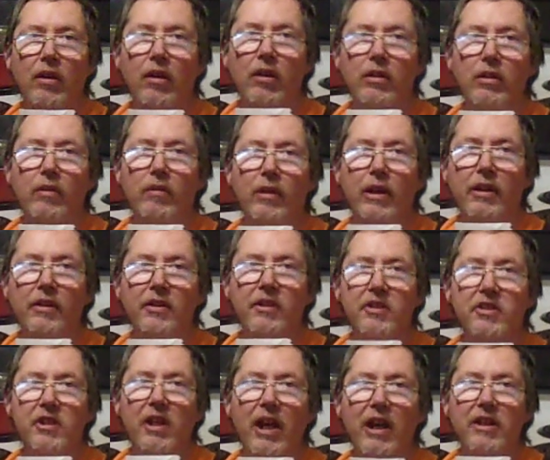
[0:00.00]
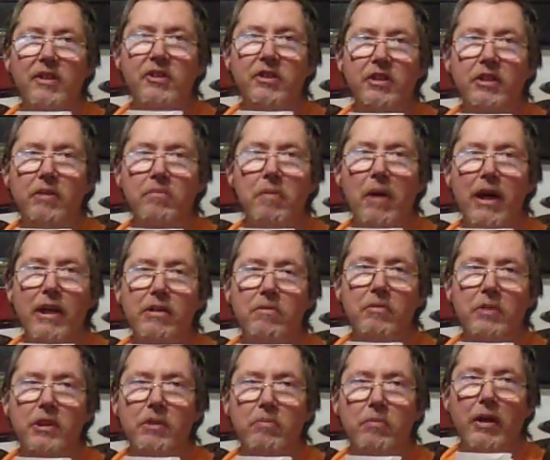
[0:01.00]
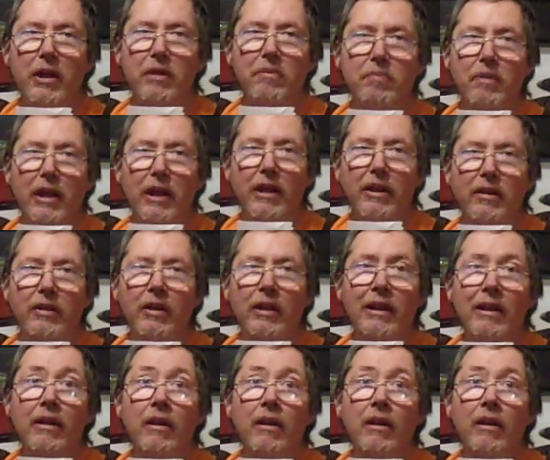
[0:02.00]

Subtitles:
all around the sides and the bottom of the bread pan.